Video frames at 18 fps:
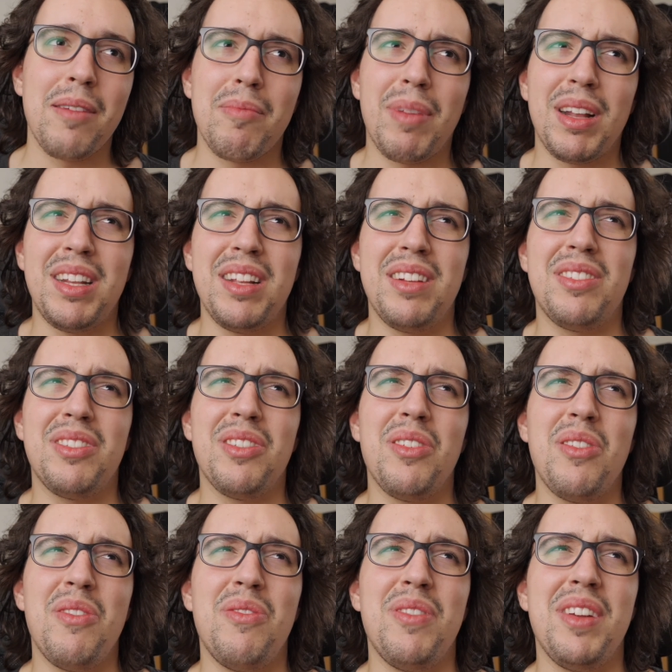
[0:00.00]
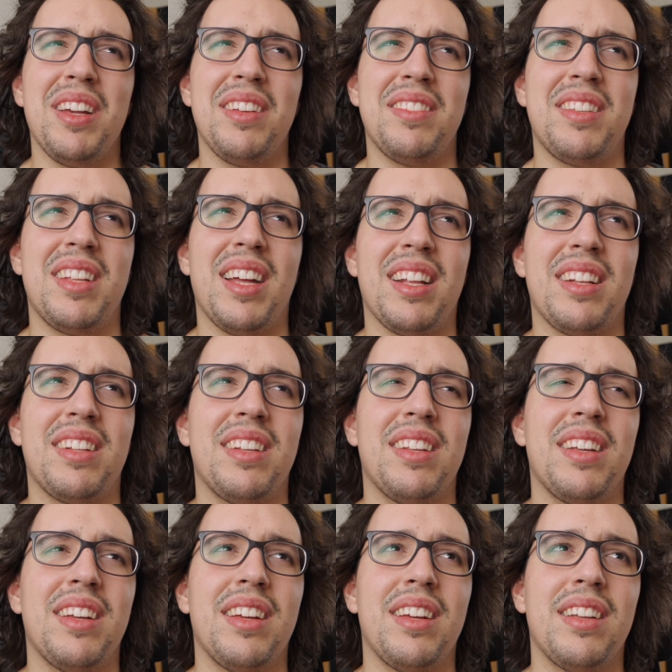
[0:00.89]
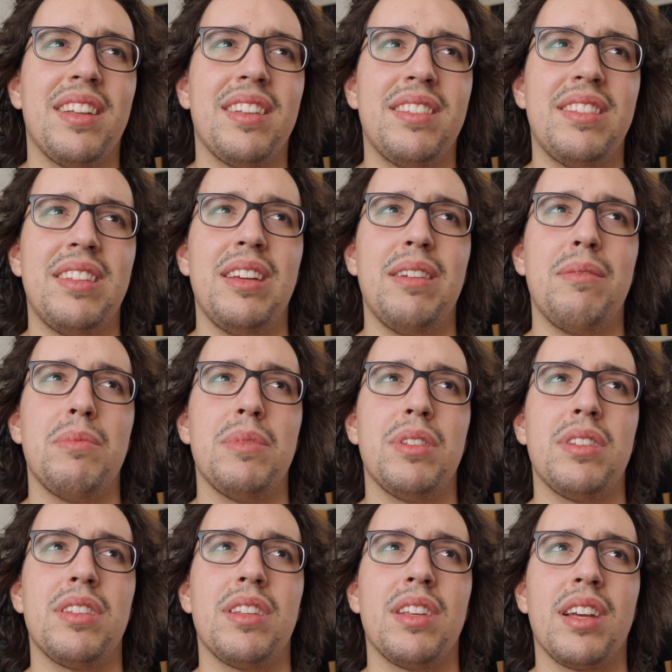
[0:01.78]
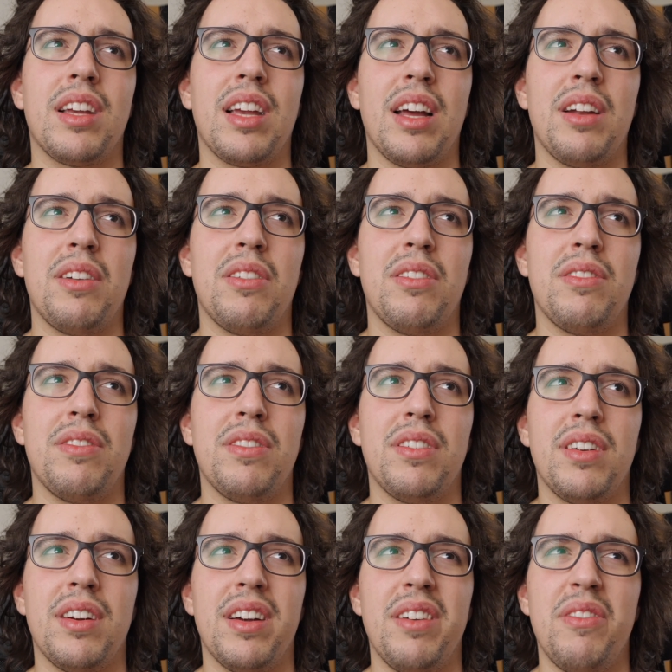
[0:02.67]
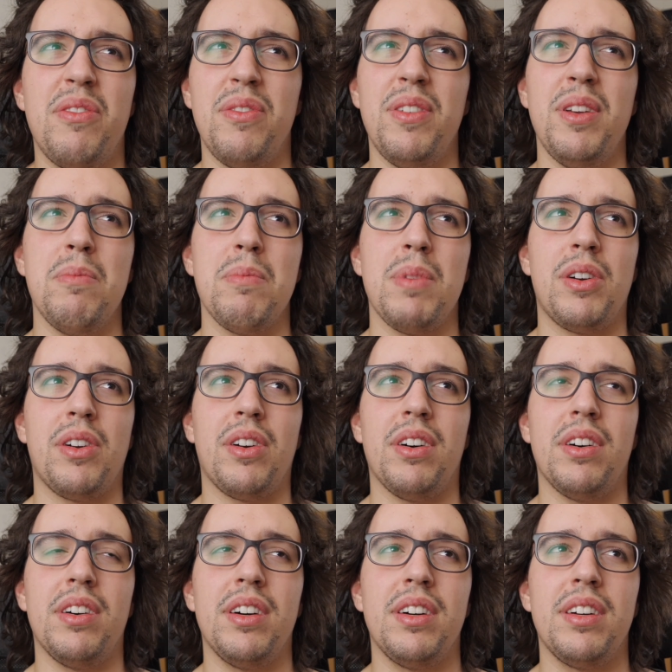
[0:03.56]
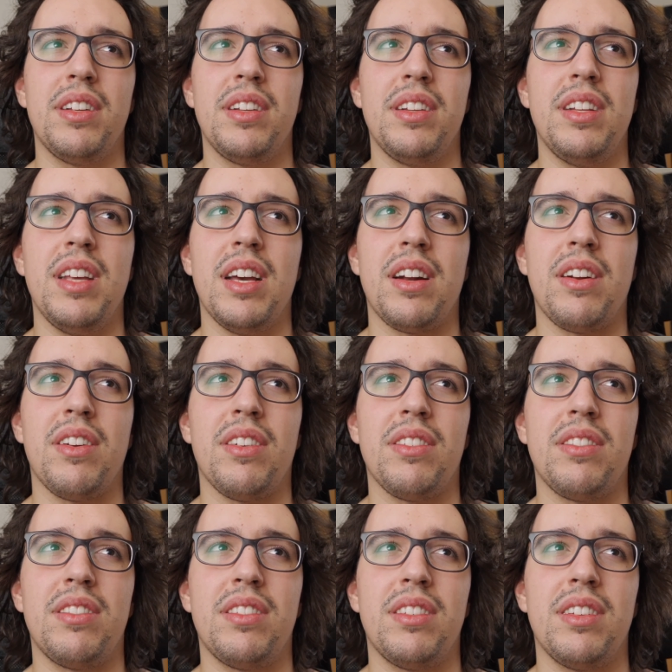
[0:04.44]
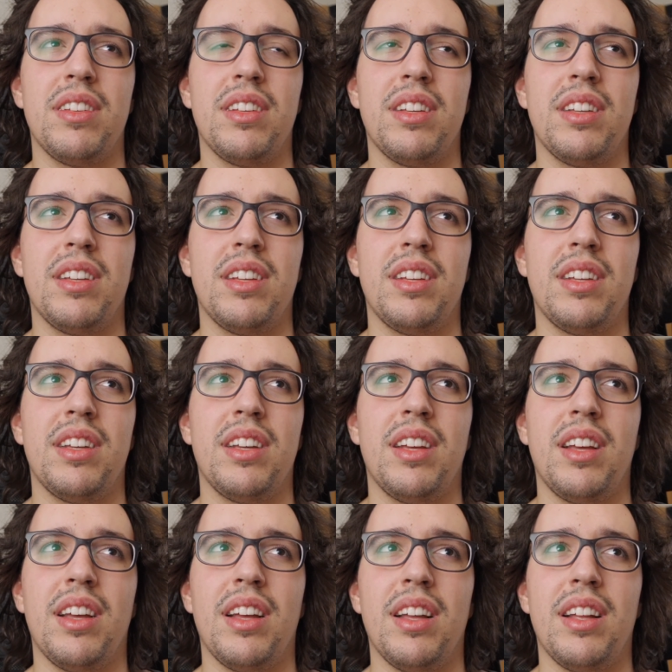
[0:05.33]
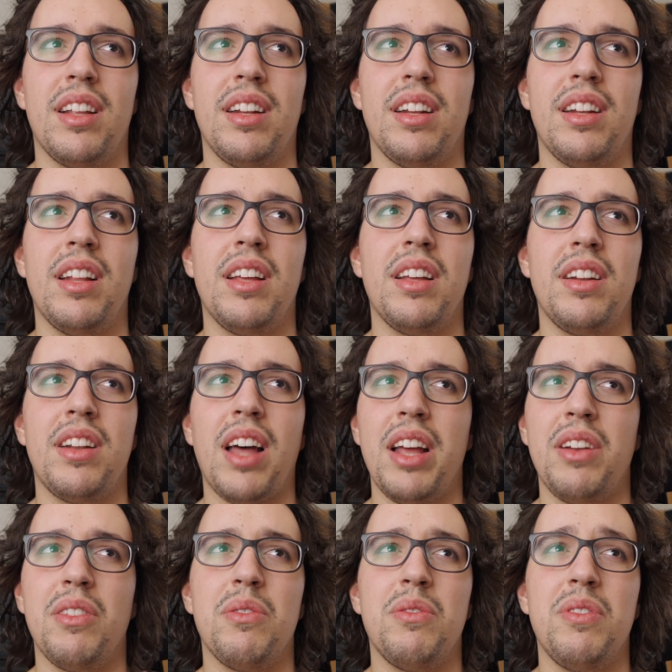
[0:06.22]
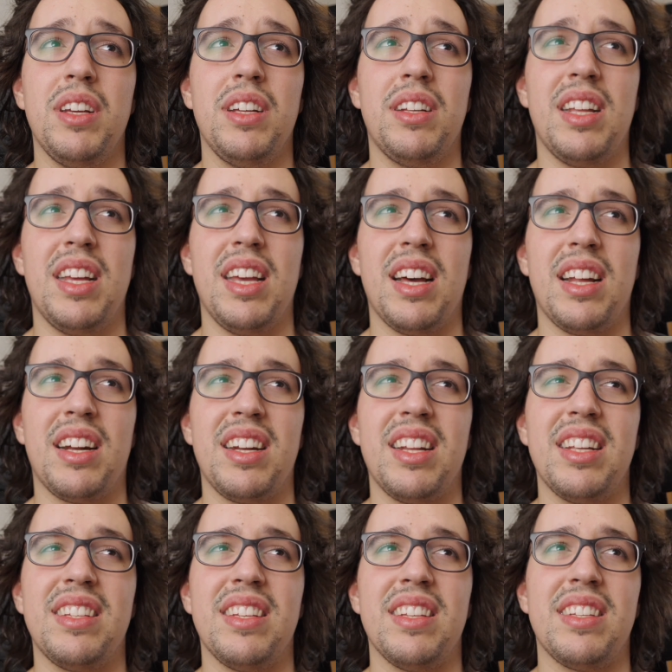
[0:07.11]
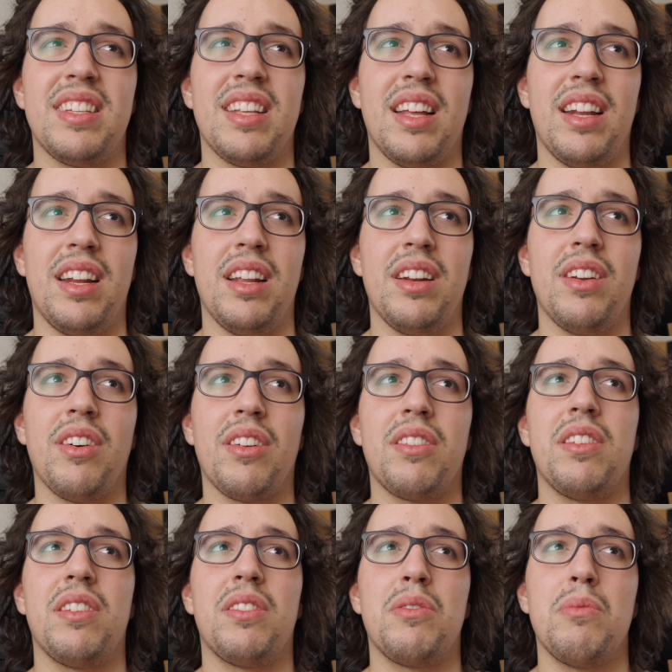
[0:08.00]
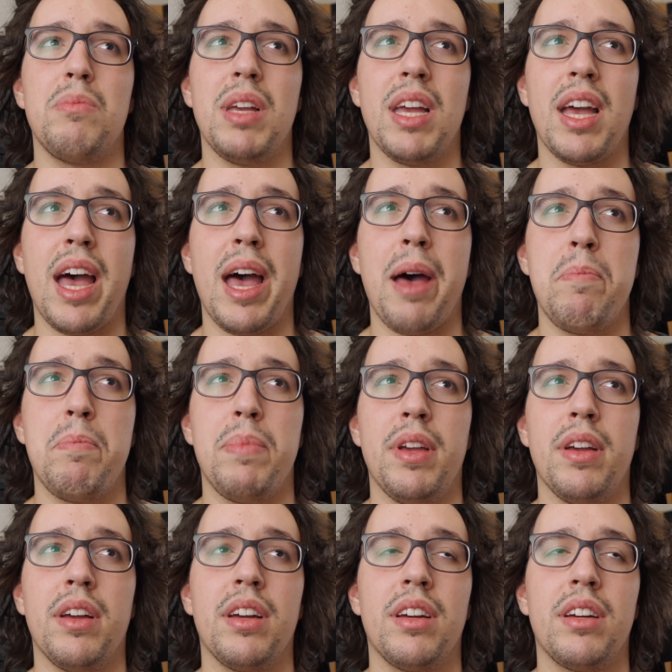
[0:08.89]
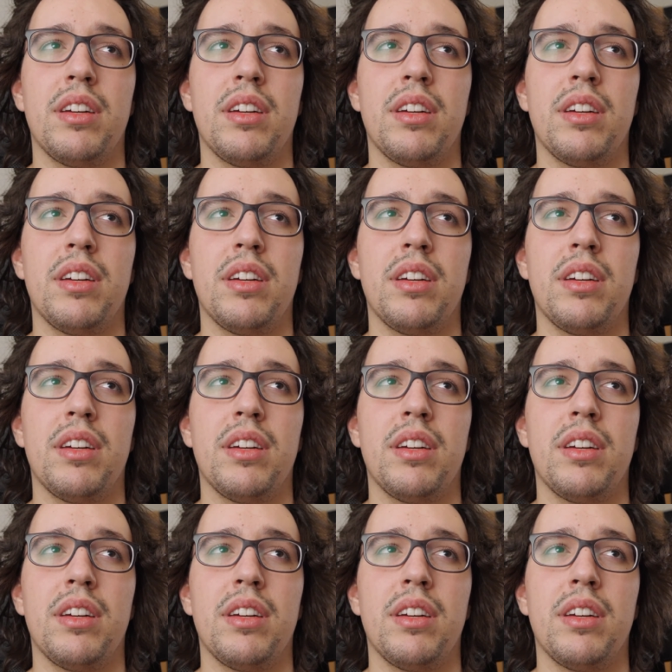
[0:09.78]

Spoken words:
But it's all things that seems kind of ephemeral. They are not, and I don't think they are necessary in order to be happy.